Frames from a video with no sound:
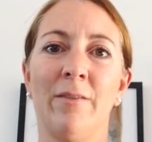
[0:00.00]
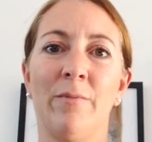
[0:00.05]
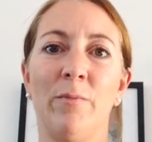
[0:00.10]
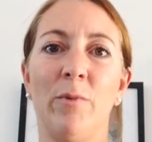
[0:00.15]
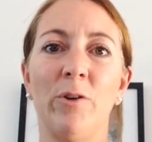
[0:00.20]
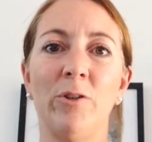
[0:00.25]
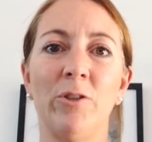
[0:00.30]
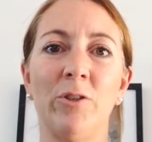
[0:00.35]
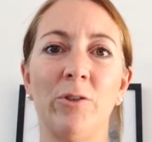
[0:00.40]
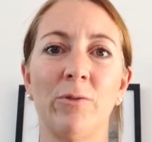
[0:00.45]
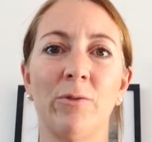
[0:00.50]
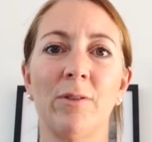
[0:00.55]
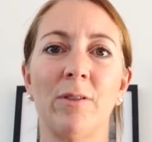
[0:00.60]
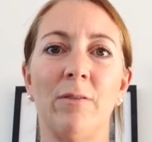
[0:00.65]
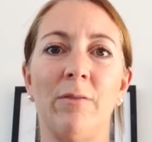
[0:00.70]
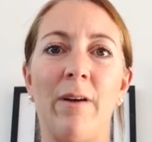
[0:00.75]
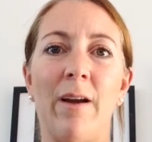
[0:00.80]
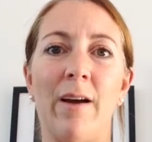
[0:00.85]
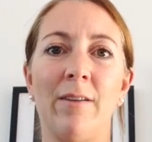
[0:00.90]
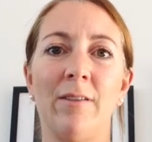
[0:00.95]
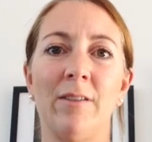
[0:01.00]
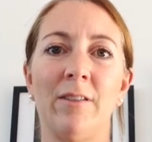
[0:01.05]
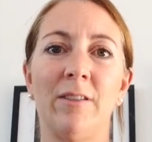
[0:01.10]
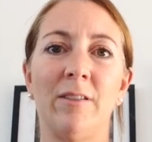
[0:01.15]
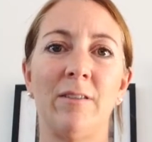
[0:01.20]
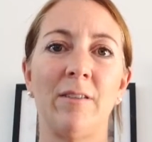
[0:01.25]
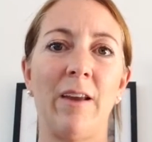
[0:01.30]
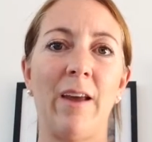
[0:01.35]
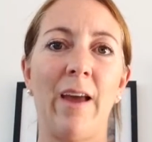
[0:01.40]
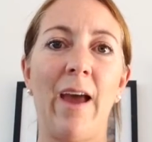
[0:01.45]
modules around
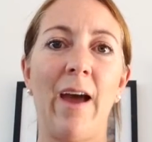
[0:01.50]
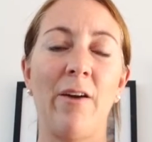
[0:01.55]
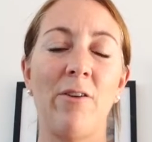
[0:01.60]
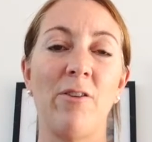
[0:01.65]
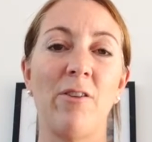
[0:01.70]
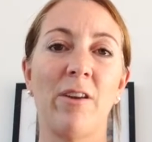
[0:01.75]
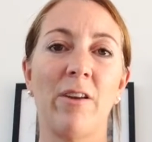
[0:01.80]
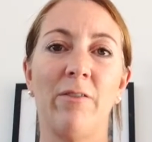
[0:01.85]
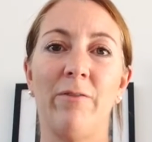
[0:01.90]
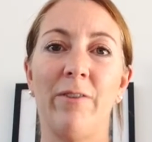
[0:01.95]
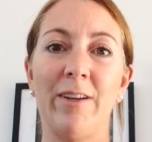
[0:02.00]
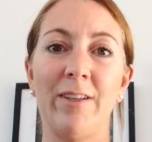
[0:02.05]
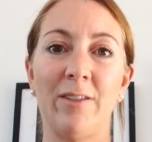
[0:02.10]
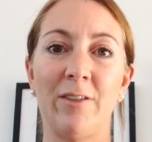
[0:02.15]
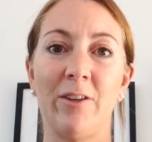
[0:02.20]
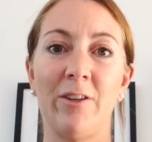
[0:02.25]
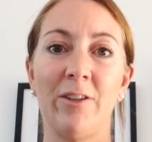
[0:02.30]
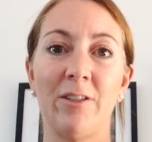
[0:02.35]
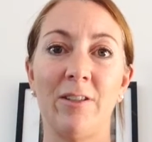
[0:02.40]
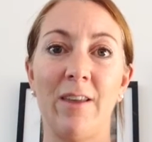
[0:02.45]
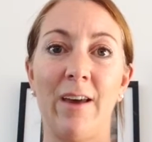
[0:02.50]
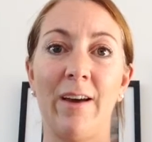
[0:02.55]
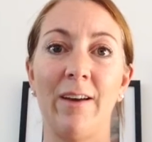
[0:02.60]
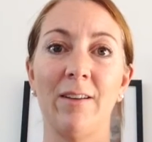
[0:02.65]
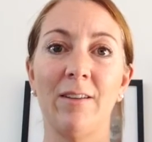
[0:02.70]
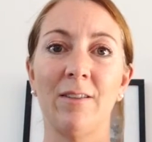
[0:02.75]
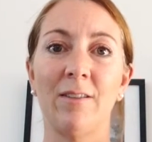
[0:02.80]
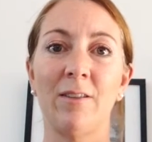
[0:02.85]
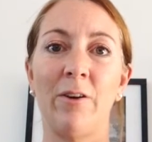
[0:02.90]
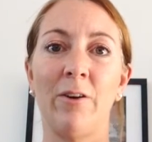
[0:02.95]
how you can research
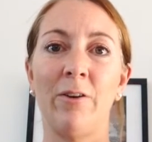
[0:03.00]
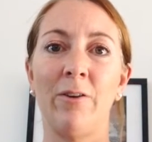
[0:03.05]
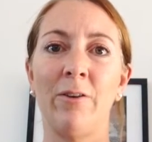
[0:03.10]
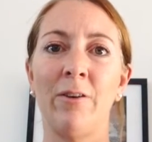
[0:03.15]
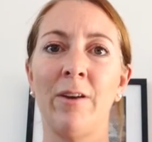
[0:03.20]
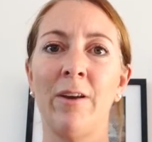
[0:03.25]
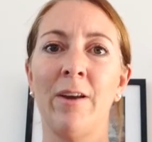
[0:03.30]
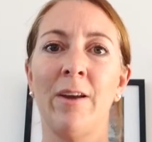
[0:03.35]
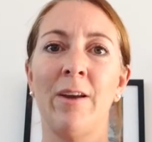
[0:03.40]
that. So